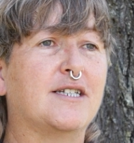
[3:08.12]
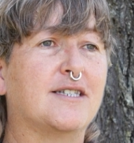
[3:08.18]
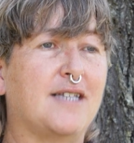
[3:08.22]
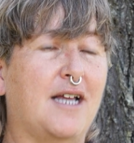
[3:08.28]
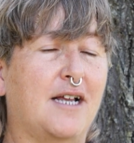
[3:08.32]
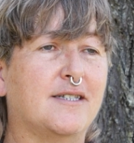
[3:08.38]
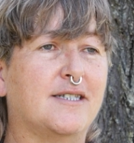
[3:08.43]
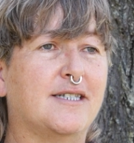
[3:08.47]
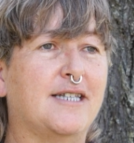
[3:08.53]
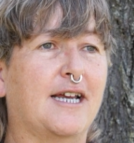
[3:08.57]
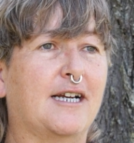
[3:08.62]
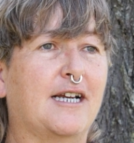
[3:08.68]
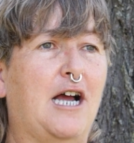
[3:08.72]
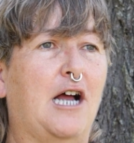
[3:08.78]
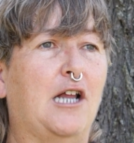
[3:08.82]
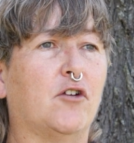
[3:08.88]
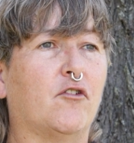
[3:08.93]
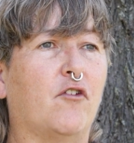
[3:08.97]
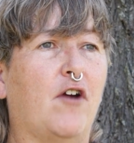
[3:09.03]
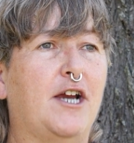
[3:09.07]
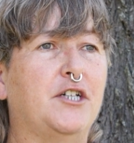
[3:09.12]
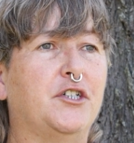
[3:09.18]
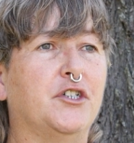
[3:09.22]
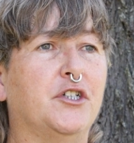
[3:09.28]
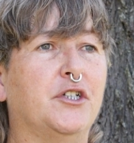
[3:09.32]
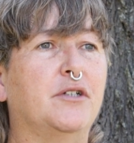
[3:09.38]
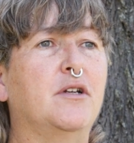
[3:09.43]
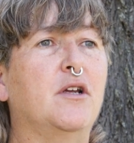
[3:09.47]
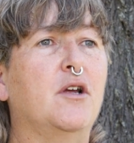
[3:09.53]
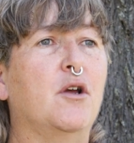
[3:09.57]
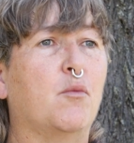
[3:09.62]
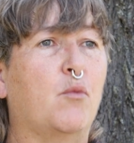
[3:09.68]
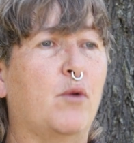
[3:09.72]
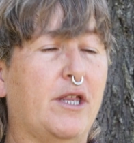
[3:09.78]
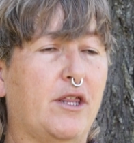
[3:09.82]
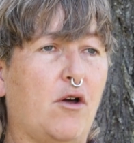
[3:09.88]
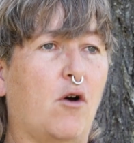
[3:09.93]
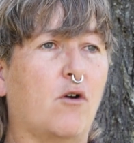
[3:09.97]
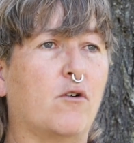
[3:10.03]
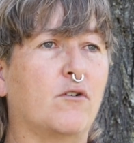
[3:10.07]
sunset coloration
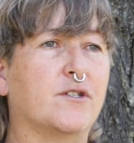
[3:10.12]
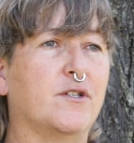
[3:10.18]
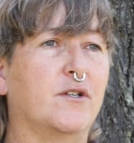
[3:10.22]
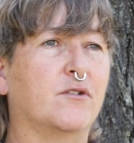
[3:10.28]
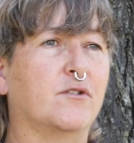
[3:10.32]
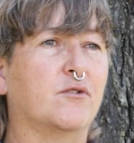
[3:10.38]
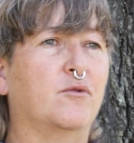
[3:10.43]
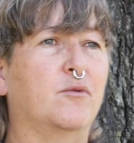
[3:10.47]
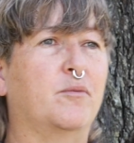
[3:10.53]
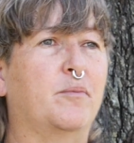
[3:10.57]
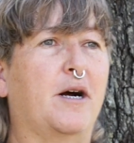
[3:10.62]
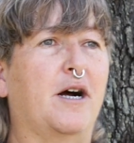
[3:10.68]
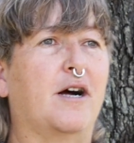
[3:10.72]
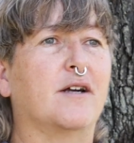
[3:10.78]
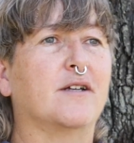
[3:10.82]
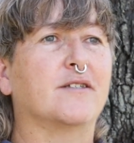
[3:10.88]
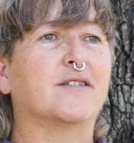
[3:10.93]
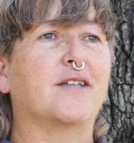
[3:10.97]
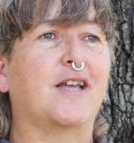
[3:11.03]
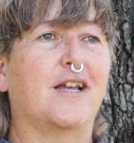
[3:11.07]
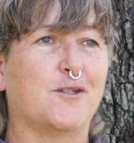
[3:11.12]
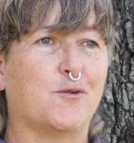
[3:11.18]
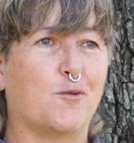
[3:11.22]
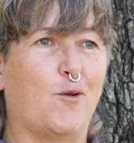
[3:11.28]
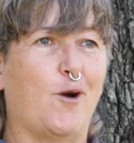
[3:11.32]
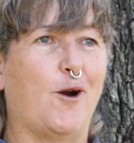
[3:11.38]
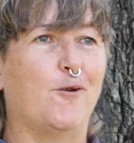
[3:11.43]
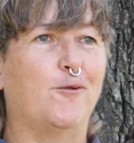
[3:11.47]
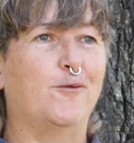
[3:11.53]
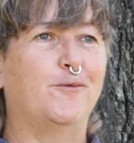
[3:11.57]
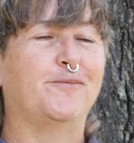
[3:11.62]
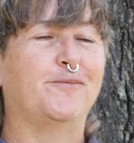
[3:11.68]
with horizontal bars as well.